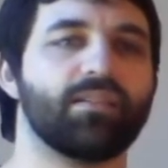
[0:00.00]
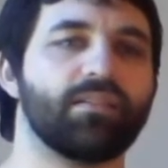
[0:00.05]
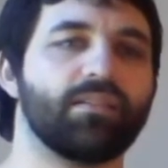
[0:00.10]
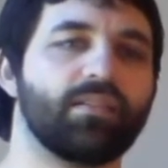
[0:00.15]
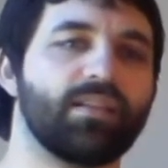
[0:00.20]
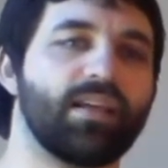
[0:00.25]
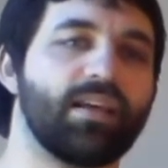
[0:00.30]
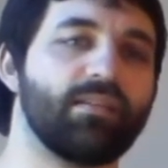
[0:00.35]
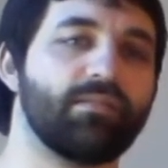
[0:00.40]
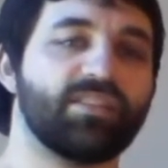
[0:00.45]

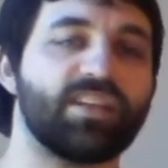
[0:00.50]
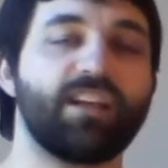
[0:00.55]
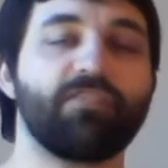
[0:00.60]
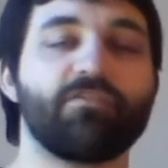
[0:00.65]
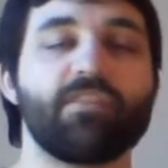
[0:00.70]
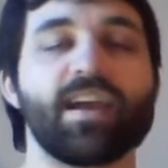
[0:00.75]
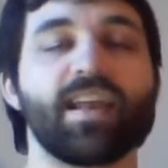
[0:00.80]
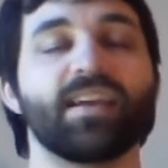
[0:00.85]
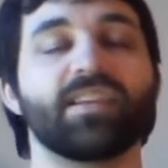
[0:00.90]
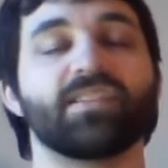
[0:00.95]
the
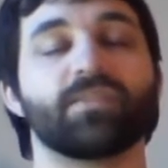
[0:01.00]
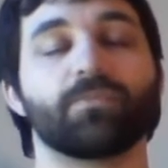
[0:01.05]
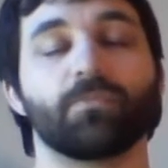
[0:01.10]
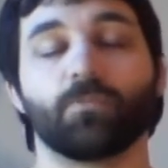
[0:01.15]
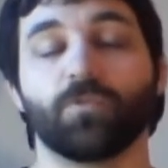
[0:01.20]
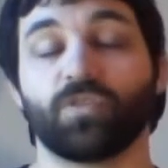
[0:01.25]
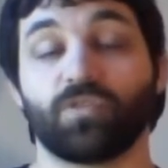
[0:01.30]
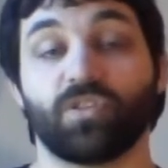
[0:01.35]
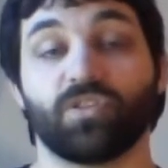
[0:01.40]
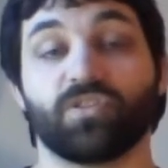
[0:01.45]
generators
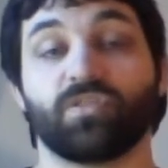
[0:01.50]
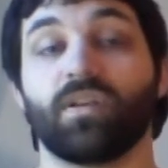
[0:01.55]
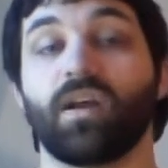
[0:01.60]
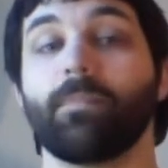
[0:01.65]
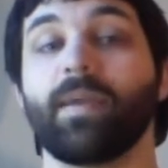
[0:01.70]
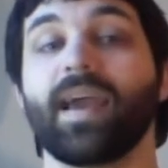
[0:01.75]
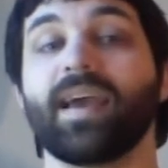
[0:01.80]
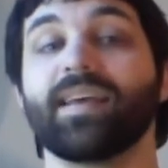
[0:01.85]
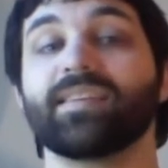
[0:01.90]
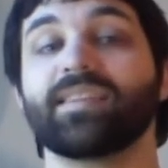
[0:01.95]
was just
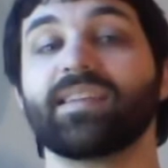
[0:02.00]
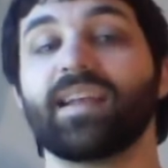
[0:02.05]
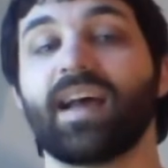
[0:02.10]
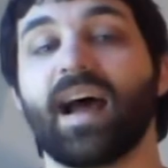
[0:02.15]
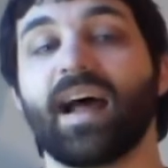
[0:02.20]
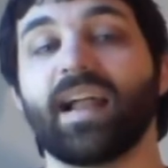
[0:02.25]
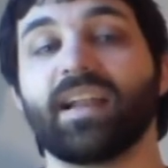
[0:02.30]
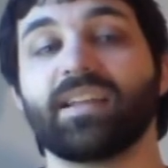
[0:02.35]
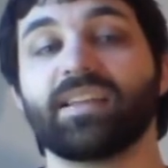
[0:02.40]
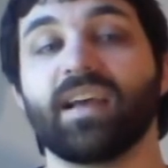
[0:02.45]
amazing.
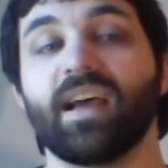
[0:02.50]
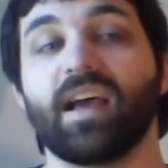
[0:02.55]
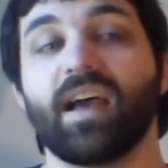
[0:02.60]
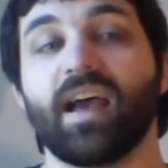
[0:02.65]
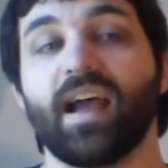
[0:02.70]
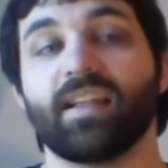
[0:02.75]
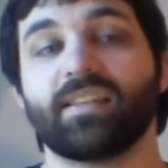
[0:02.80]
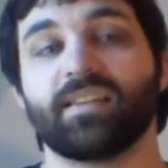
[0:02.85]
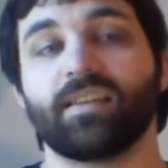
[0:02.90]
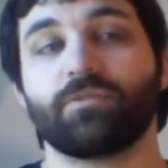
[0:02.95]
And
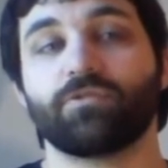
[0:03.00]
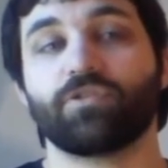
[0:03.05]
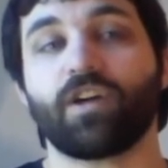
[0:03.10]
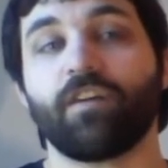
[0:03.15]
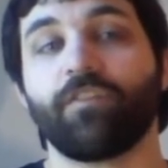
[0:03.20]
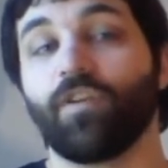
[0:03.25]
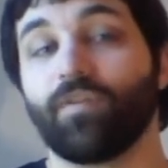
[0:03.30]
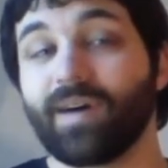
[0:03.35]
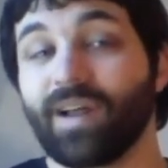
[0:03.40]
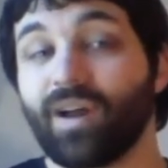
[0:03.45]
it's a draft
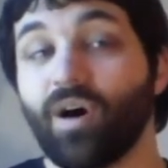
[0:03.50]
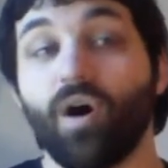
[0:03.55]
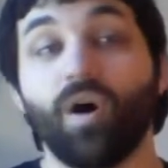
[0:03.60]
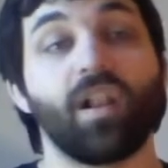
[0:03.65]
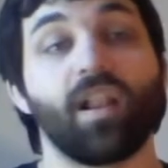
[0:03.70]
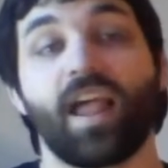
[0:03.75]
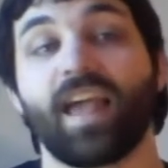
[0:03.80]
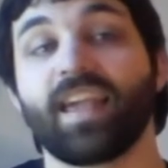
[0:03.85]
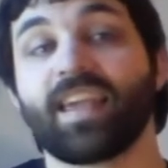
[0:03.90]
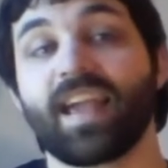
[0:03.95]
format
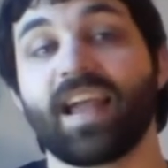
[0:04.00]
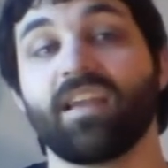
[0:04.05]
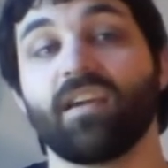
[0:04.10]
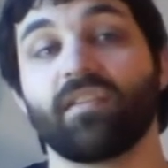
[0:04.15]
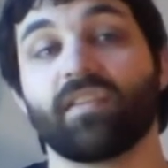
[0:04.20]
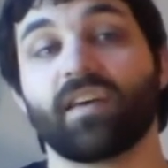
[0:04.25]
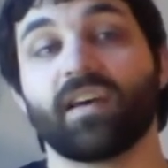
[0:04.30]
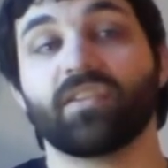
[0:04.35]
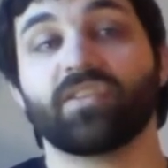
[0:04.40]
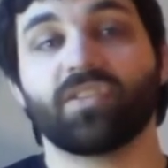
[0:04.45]
unlike any
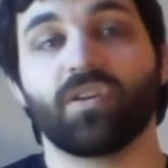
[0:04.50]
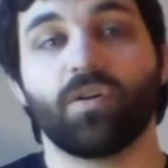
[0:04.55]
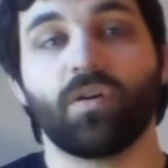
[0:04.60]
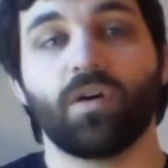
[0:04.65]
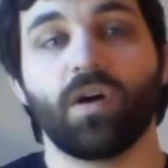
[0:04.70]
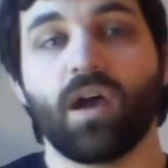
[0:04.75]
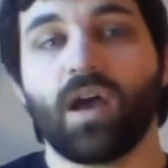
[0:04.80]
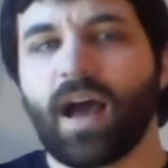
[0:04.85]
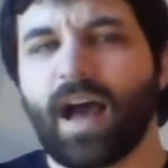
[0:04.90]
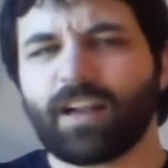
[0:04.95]
other. So
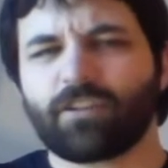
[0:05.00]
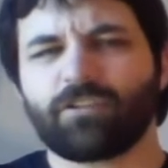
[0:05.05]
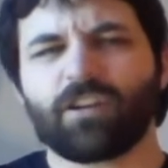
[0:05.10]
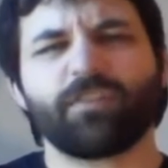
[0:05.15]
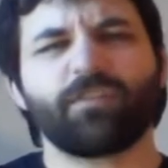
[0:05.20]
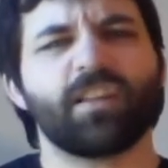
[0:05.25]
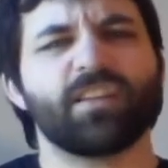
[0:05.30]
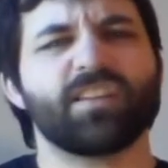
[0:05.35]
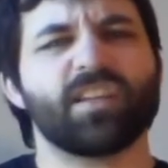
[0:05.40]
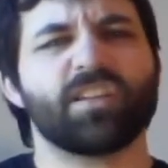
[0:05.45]
I
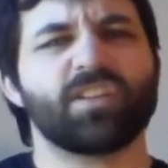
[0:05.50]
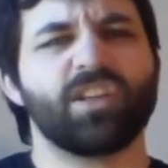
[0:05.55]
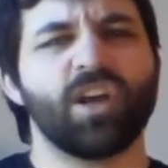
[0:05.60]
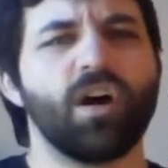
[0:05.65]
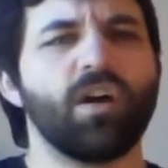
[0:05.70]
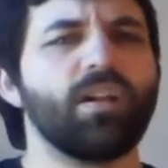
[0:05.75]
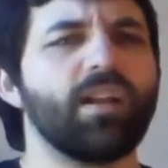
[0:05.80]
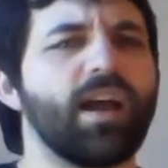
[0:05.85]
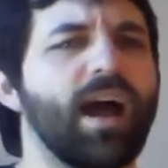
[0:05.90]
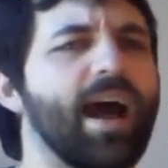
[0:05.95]
drafted this a
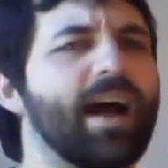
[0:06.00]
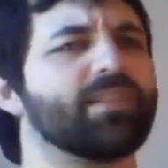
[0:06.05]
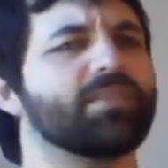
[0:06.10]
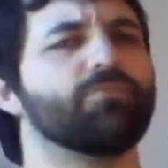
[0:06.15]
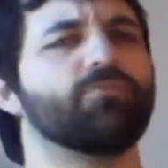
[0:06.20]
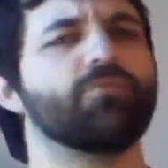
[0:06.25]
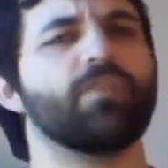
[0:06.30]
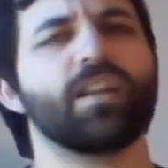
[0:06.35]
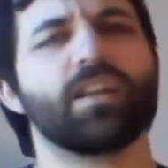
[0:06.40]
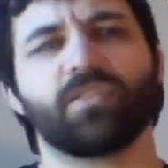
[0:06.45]
ton. I had some
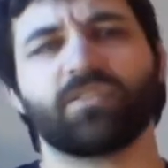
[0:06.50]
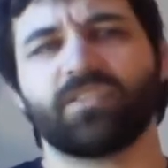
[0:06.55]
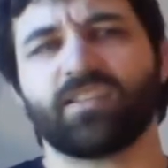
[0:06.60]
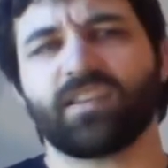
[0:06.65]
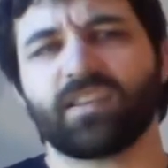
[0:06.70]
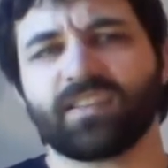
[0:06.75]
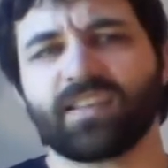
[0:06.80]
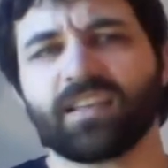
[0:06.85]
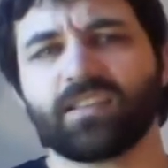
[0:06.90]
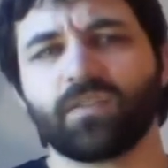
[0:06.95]
really good
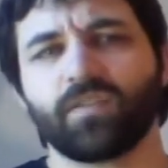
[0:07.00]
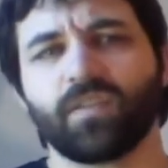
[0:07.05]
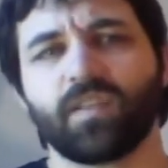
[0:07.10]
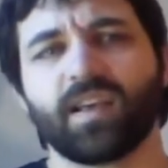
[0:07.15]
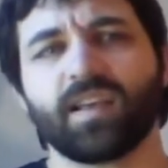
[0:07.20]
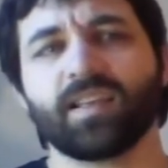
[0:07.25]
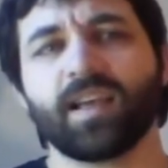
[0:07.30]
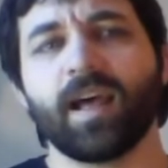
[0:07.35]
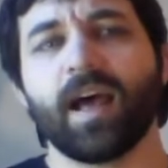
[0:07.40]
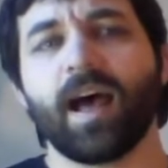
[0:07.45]
success with
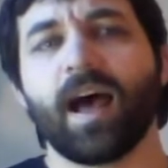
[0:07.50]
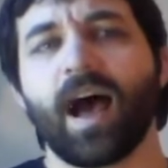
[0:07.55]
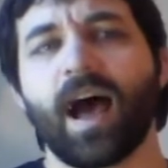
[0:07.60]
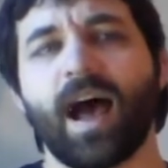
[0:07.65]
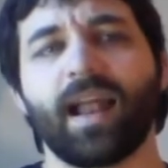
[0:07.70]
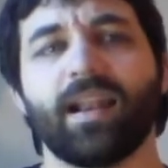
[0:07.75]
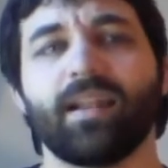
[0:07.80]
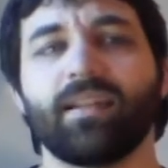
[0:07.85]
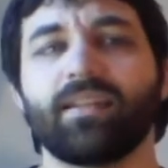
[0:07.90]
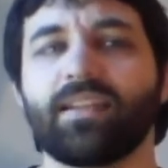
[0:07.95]
it,
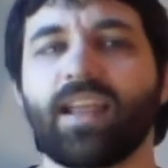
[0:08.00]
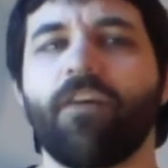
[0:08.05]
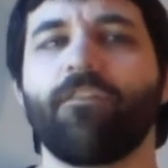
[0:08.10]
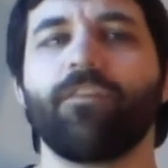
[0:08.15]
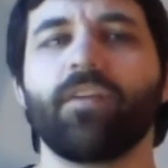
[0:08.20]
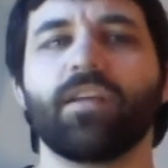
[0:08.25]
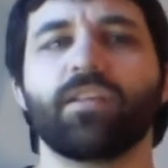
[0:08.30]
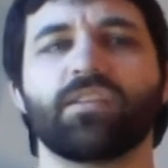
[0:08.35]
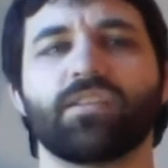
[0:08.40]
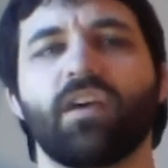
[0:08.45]
and
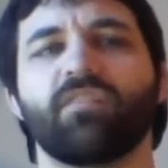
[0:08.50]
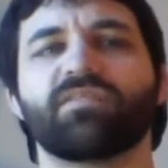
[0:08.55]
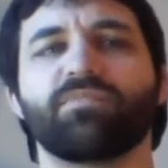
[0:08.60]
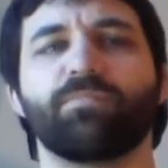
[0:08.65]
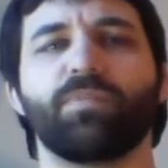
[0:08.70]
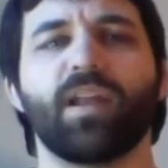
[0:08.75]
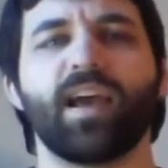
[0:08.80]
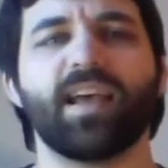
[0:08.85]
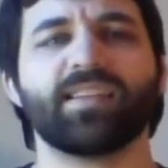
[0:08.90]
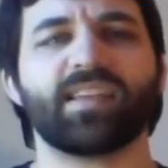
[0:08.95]
definitely deserves a
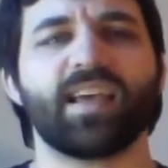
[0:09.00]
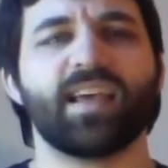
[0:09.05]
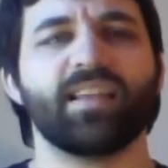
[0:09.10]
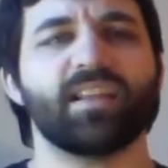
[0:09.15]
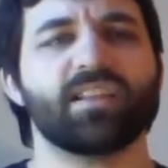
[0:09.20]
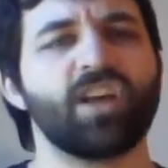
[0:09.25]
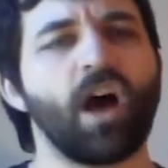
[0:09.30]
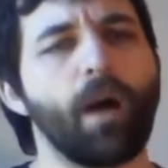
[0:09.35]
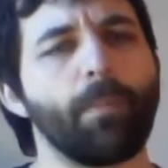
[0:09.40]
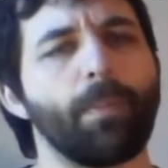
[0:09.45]
place in the
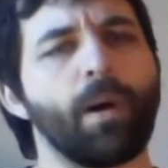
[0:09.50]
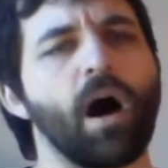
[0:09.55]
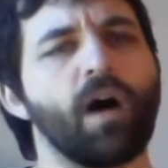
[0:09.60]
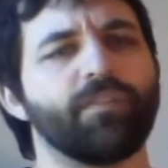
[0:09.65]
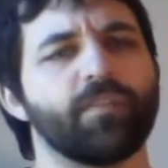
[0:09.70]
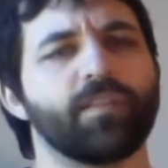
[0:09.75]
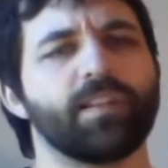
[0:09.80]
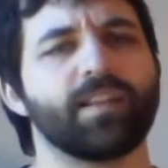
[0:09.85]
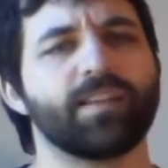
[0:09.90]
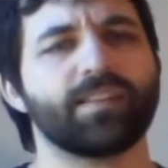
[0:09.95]
top half
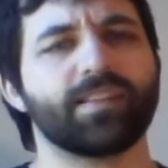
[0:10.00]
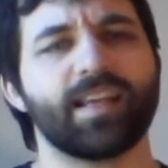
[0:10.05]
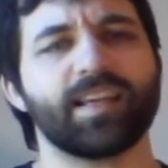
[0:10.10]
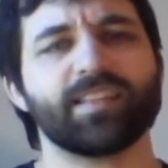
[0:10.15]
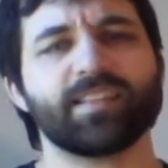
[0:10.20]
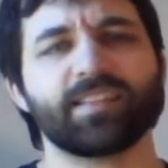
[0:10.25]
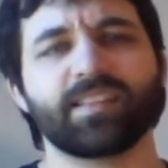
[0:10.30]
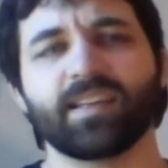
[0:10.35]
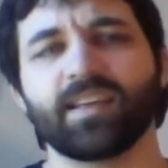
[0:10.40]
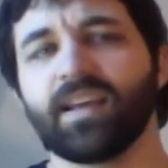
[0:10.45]
of this
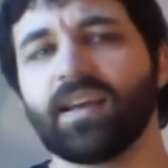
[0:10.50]
list.